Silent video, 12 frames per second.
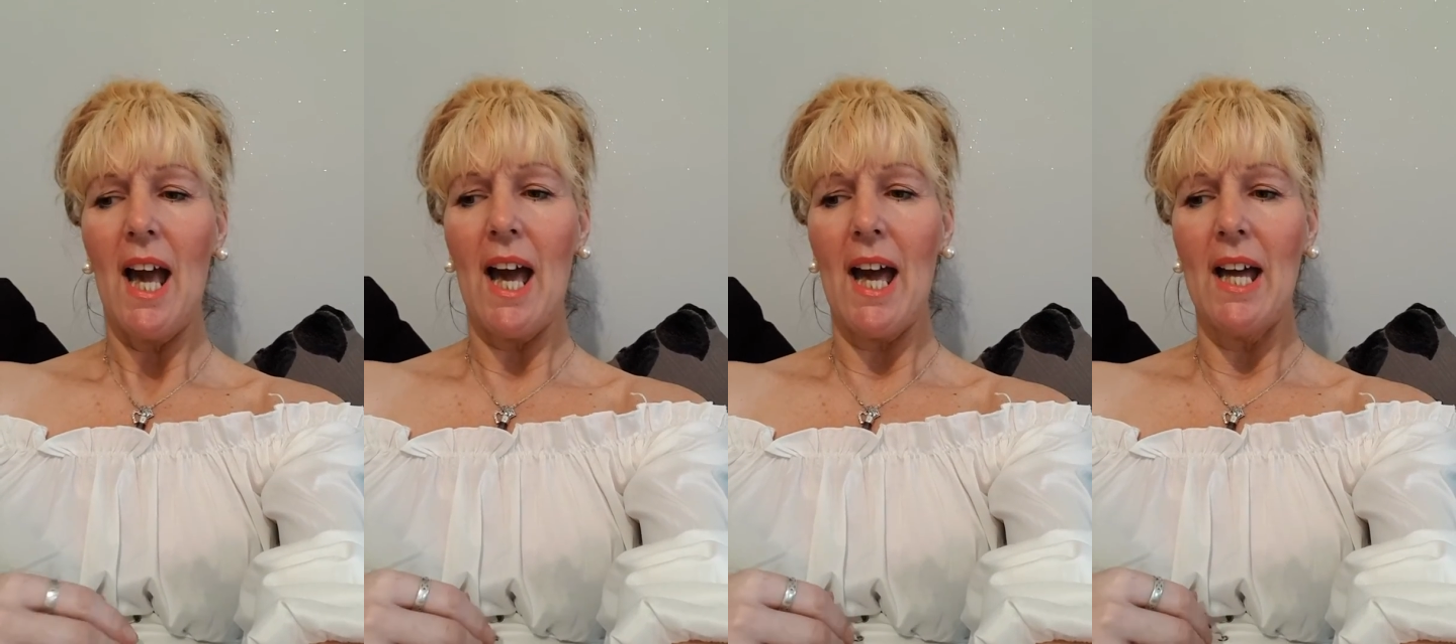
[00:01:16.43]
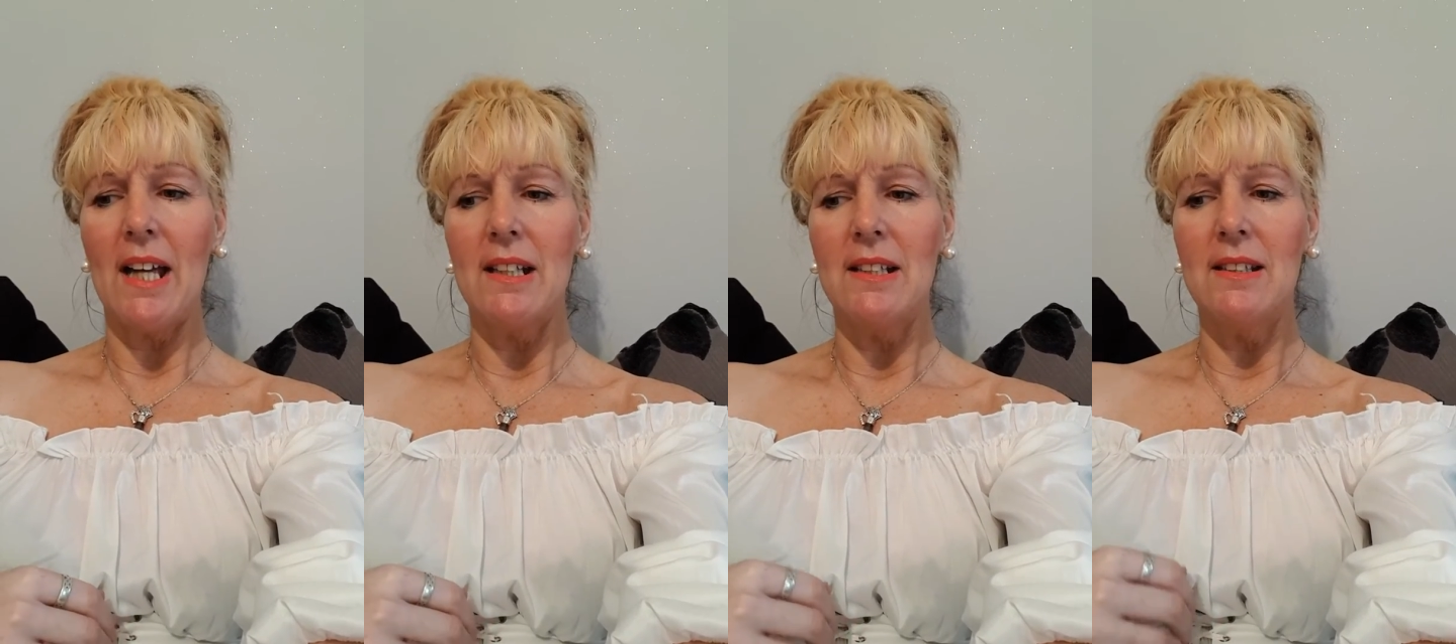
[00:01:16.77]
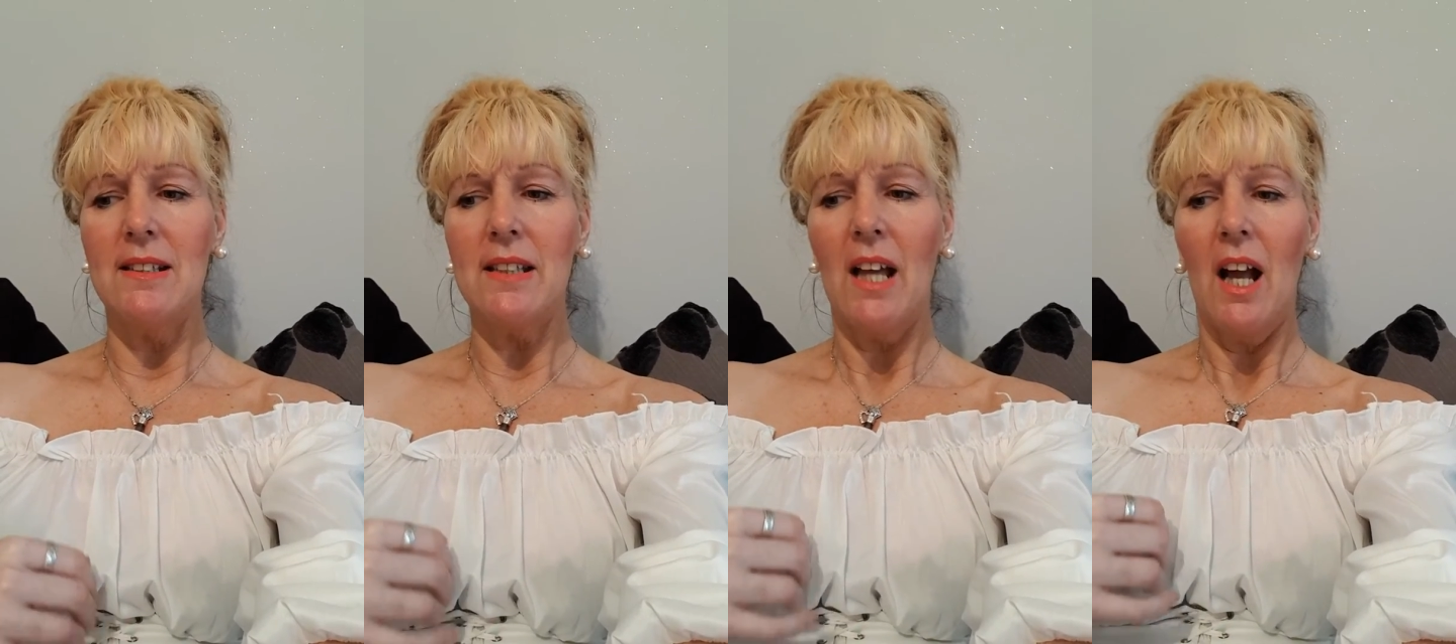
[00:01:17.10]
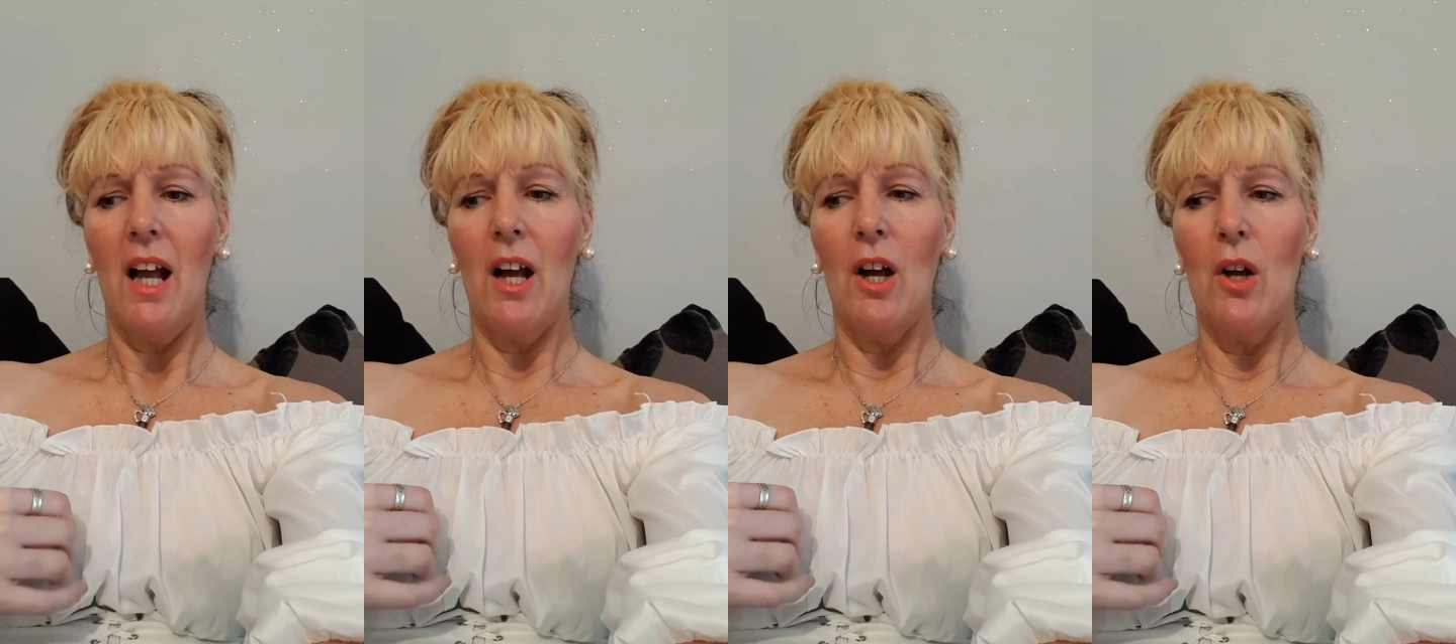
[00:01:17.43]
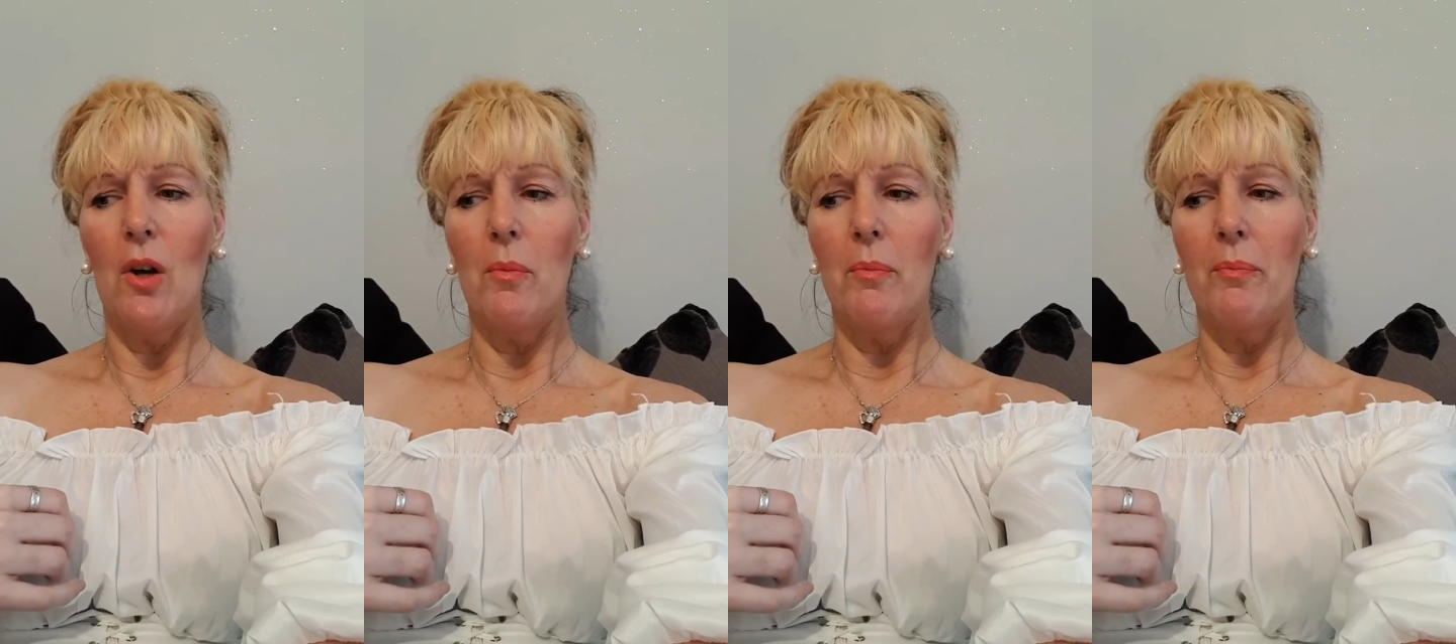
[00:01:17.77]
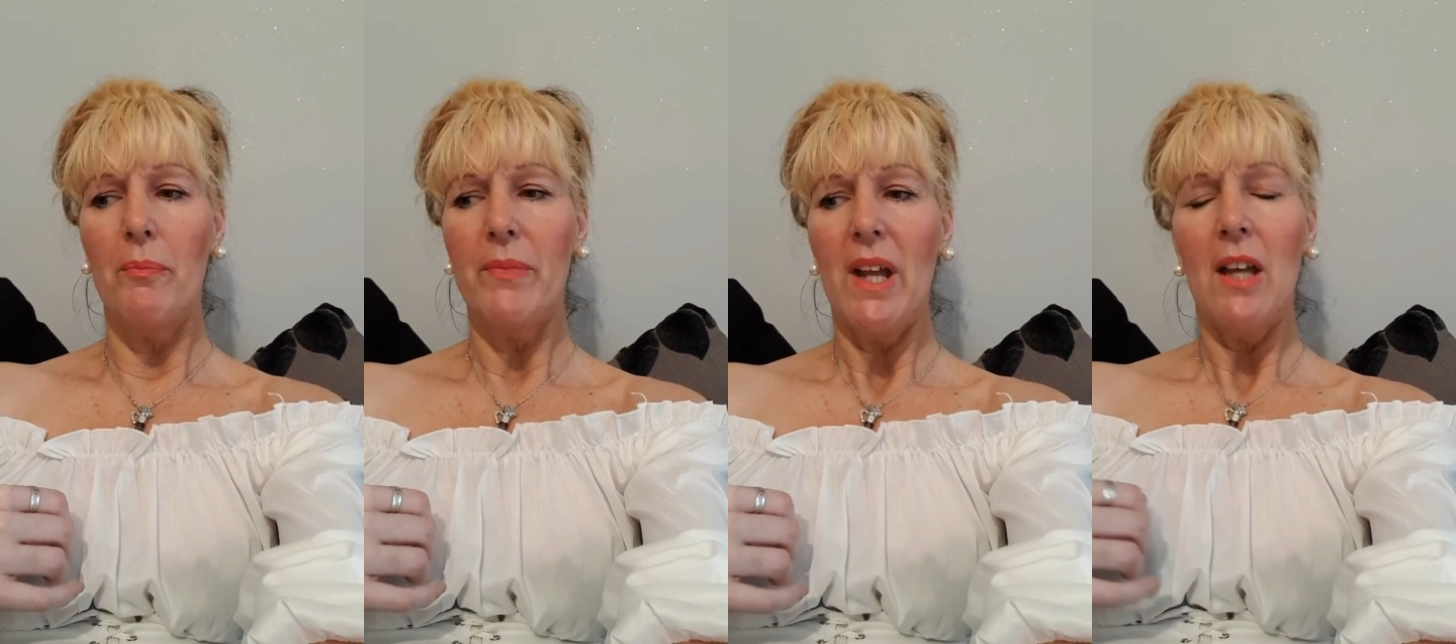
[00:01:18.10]
and
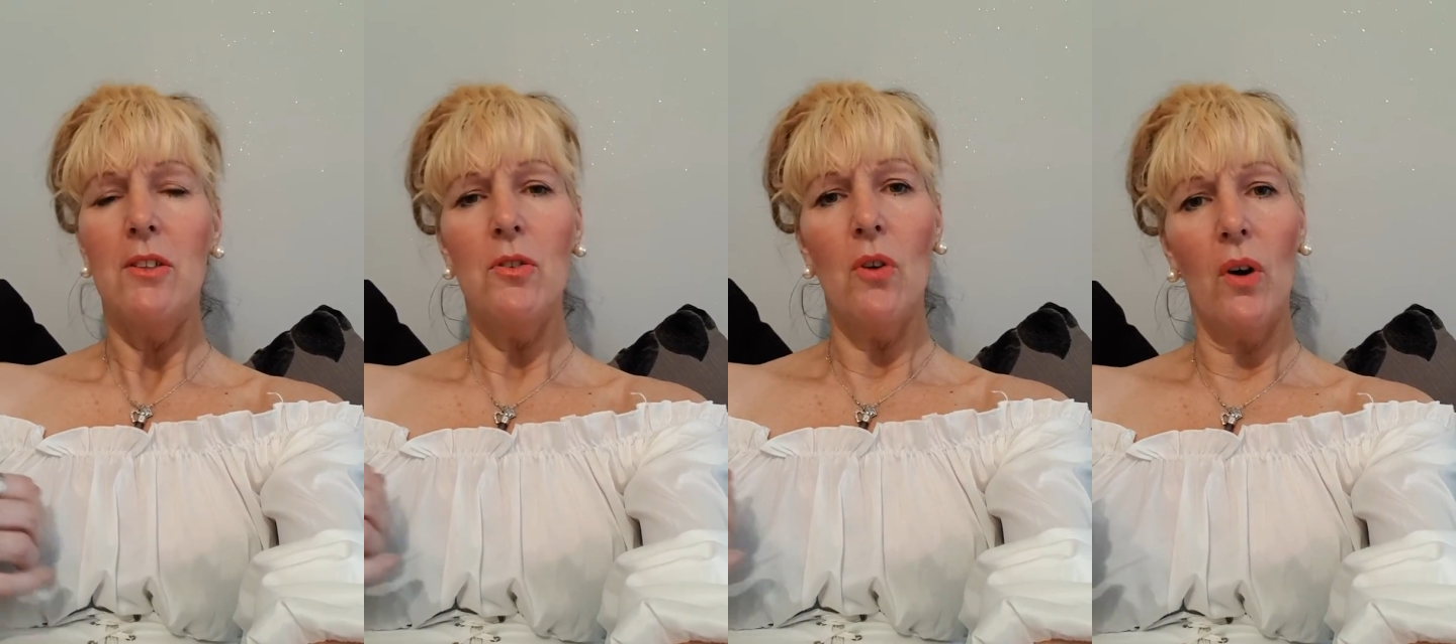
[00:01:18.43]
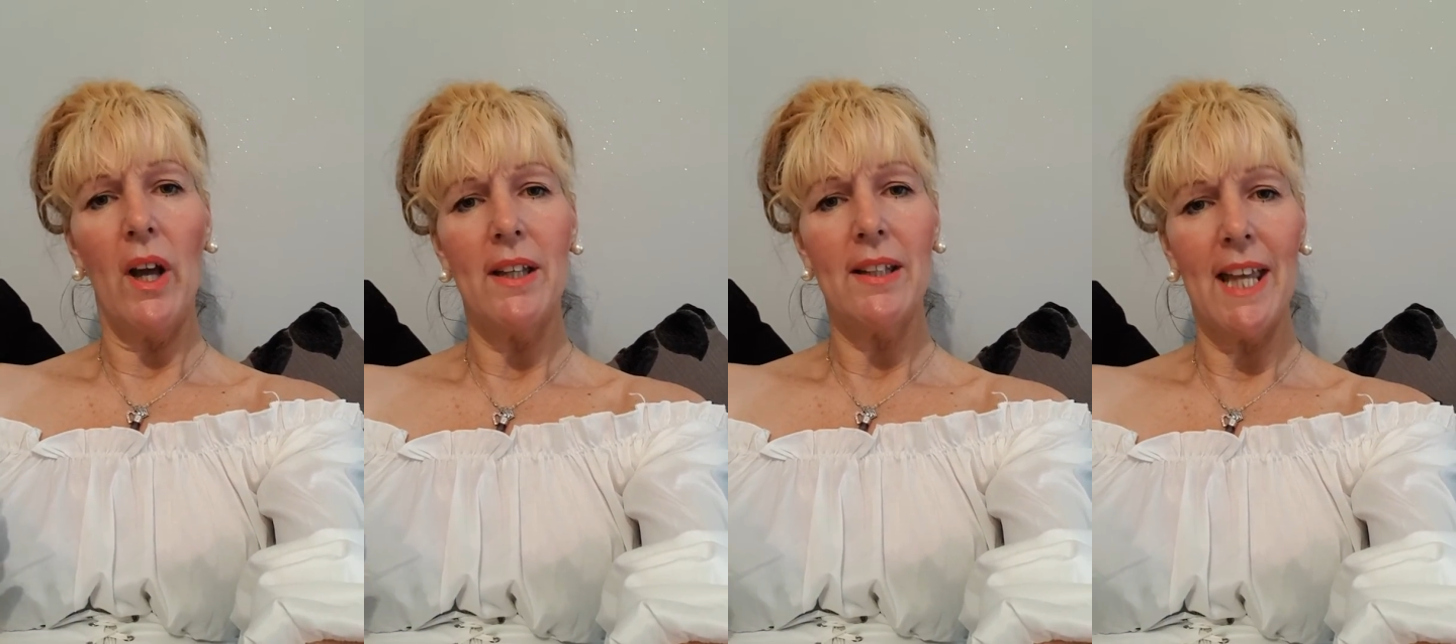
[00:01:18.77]
not